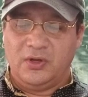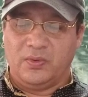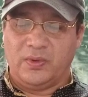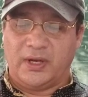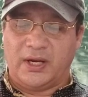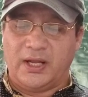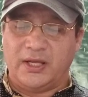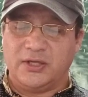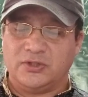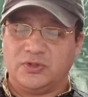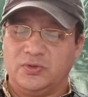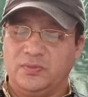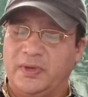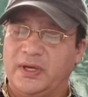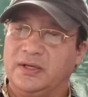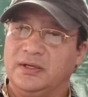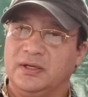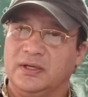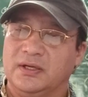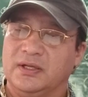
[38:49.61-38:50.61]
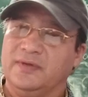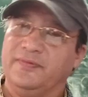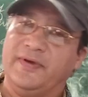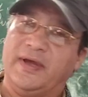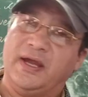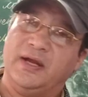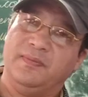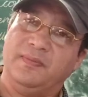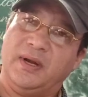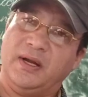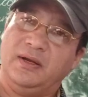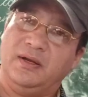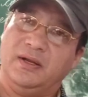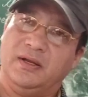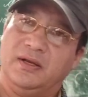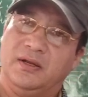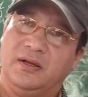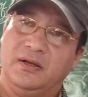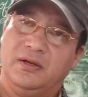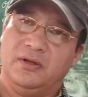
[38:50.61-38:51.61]
were I so minded, if I had
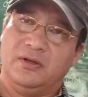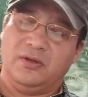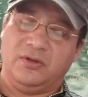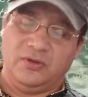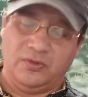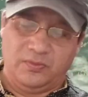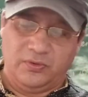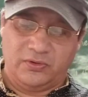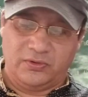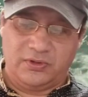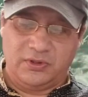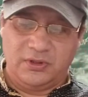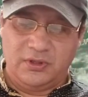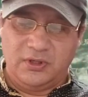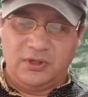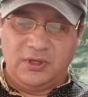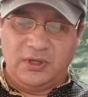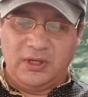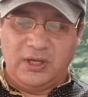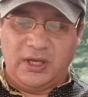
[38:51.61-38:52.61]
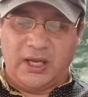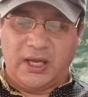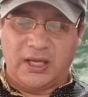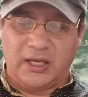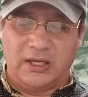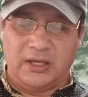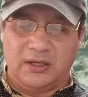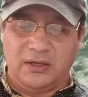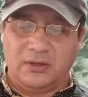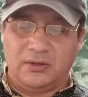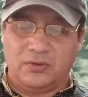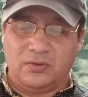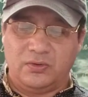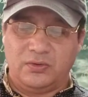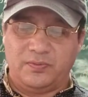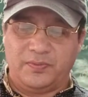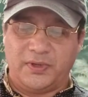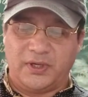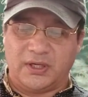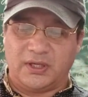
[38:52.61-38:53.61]
minded you both, I here
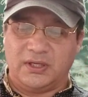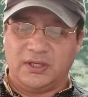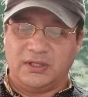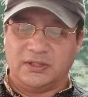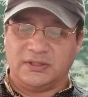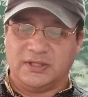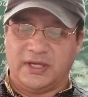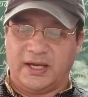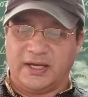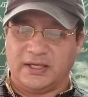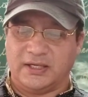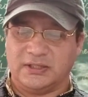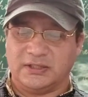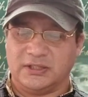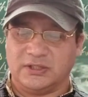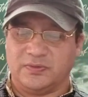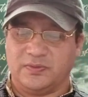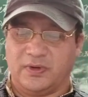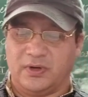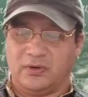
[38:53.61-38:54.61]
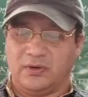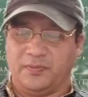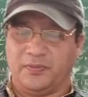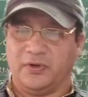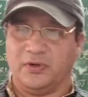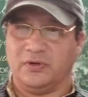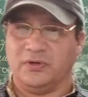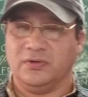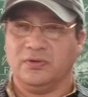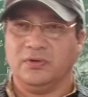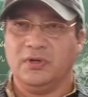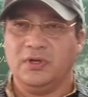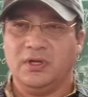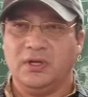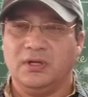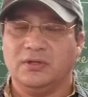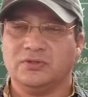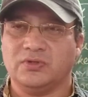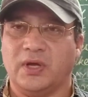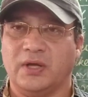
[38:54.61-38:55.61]
could pluck his highness's frown upon you.
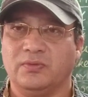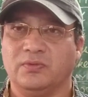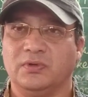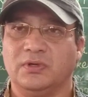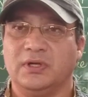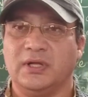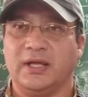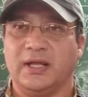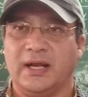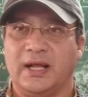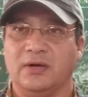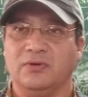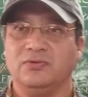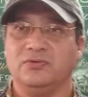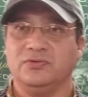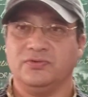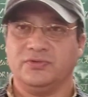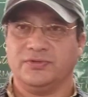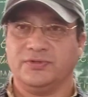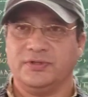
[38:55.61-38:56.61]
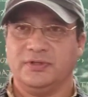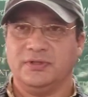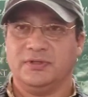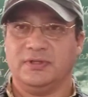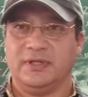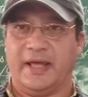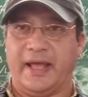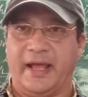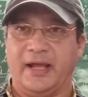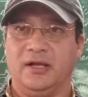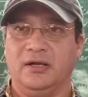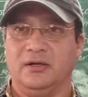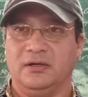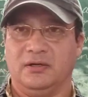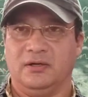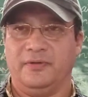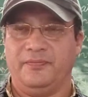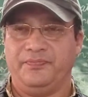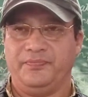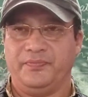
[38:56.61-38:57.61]
So I would arouse the
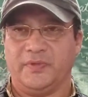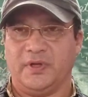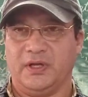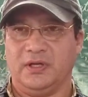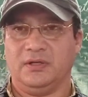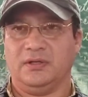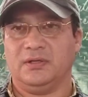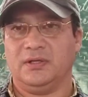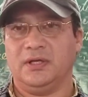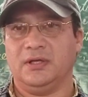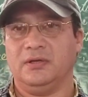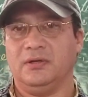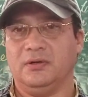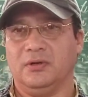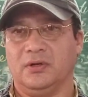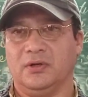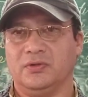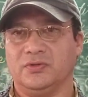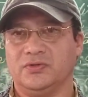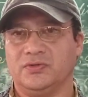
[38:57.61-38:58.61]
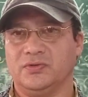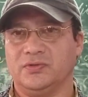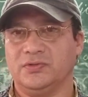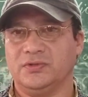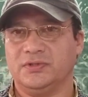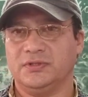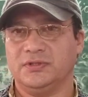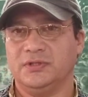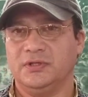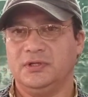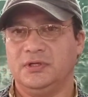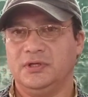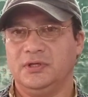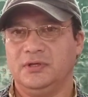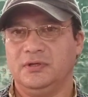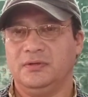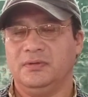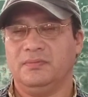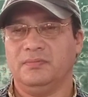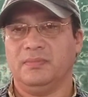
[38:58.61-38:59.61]
anger in King Alonso's
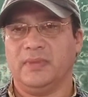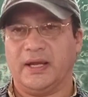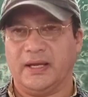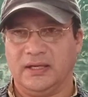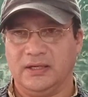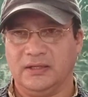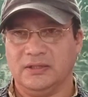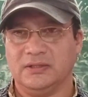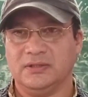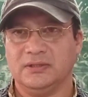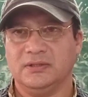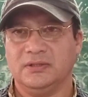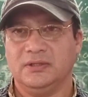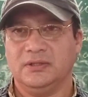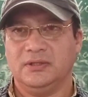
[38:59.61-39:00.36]
mind,